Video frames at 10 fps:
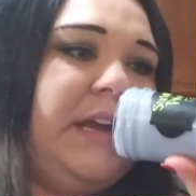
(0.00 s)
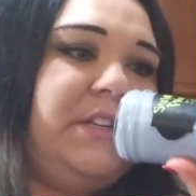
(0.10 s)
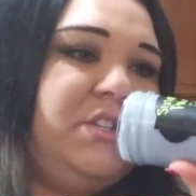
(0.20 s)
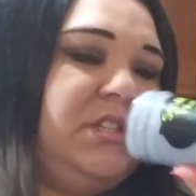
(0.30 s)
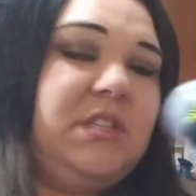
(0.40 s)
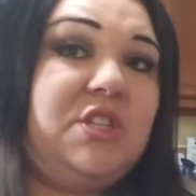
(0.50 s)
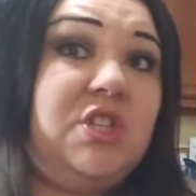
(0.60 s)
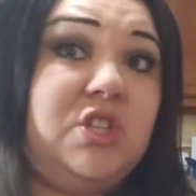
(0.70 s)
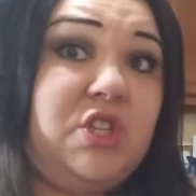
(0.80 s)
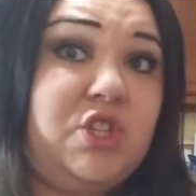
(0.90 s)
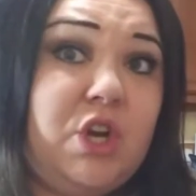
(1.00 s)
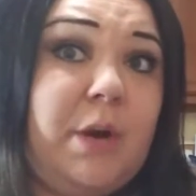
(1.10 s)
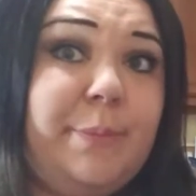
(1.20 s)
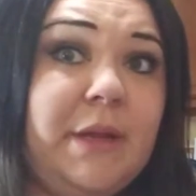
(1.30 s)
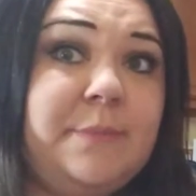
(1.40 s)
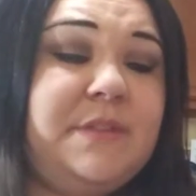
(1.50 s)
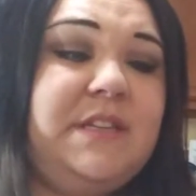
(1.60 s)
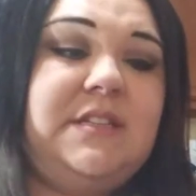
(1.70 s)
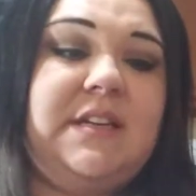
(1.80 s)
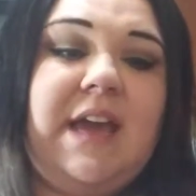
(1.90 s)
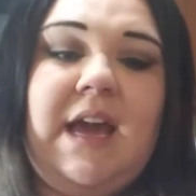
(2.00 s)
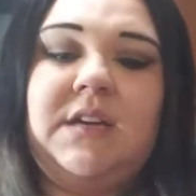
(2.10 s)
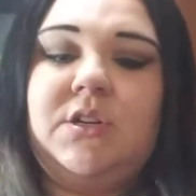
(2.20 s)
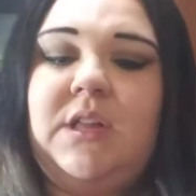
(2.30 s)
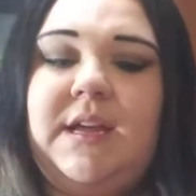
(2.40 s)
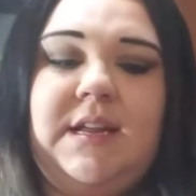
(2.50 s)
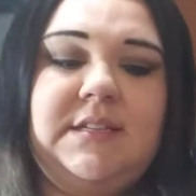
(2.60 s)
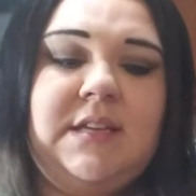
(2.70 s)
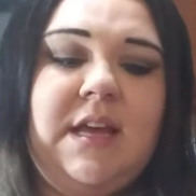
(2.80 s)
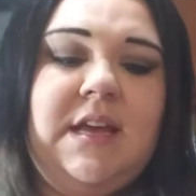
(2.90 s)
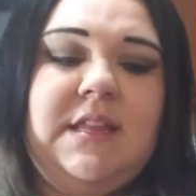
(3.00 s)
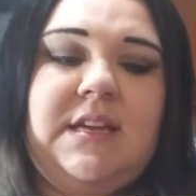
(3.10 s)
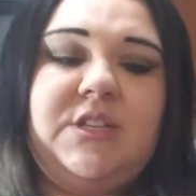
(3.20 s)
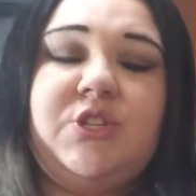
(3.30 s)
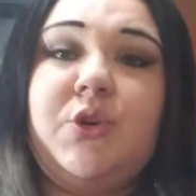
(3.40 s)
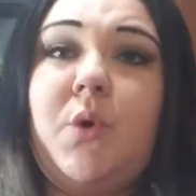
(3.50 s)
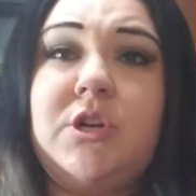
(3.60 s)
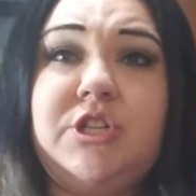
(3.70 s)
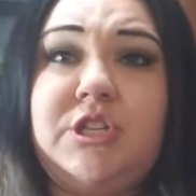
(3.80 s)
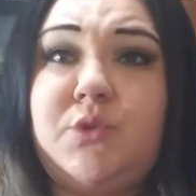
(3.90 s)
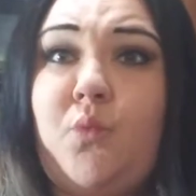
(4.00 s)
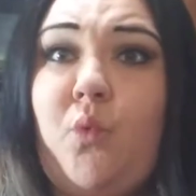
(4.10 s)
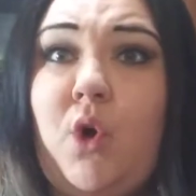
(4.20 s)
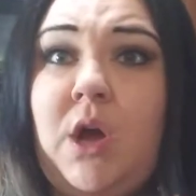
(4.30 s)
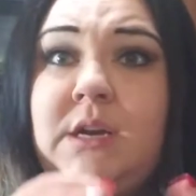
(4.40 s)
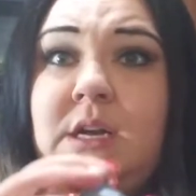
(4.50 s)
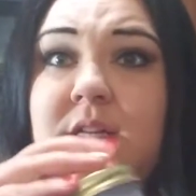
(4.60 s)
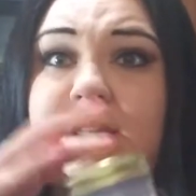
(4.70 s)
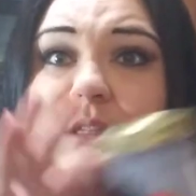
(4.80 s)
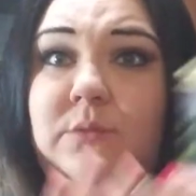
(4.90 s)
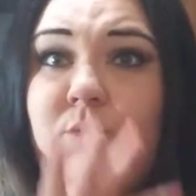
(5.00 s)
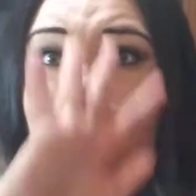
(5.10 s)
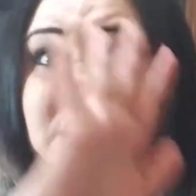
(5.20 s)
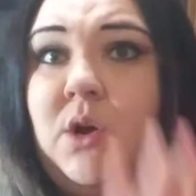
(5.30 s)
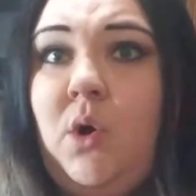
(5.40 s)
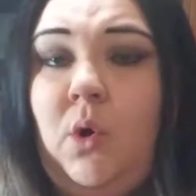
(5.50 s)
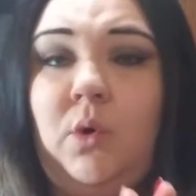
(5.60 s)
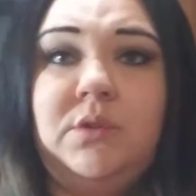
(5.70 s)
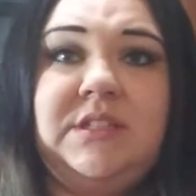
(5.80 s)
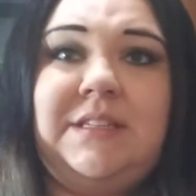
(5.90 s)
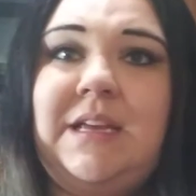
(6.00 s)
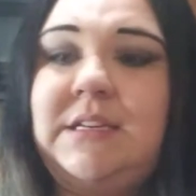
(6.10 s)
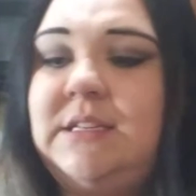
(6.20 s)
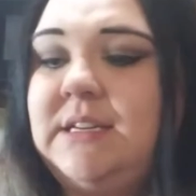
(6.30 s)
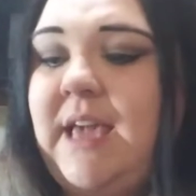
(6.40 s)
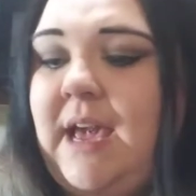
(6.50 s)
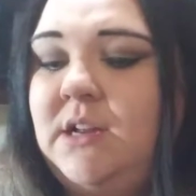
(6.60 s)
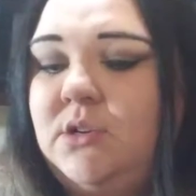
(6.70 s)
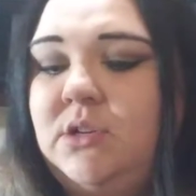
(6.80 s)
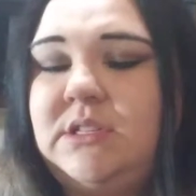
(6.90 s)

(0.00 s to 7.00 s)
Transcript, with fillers: It's just a sugar plum scented candle. It is these two are just one one whole scented candle.